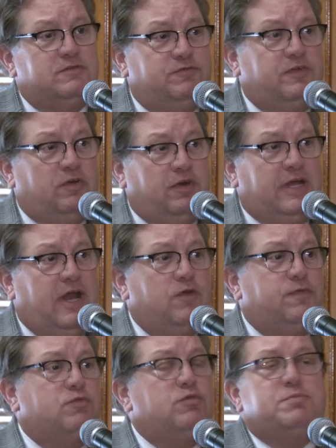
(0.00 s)
in figuring
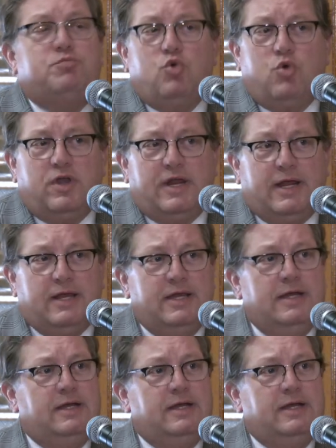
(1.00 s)
out the reporting